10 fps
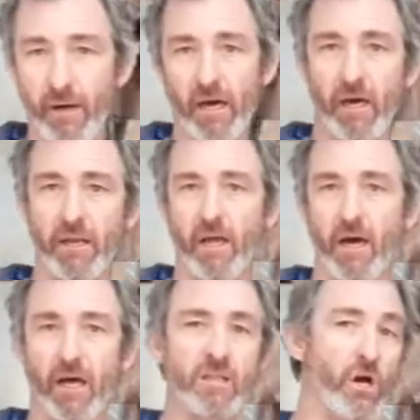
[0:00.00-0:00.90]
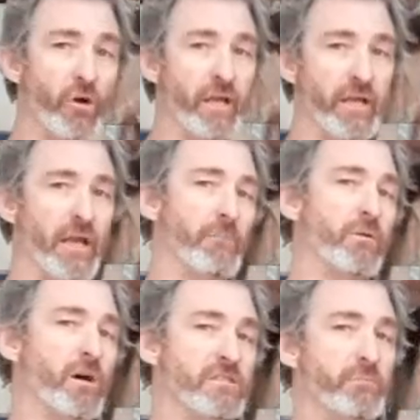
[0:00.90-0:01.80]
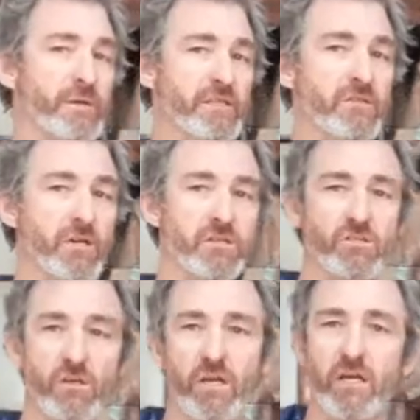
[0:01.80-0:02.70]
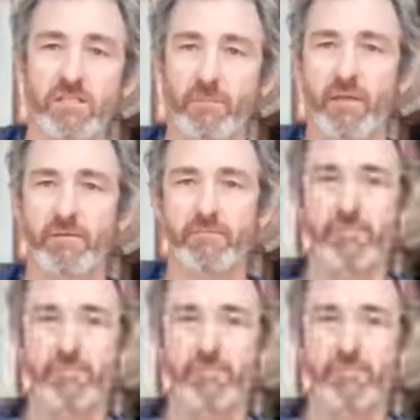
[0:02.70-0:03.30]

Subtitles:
on loading and pull out some pieces so I can show you guys in a minute.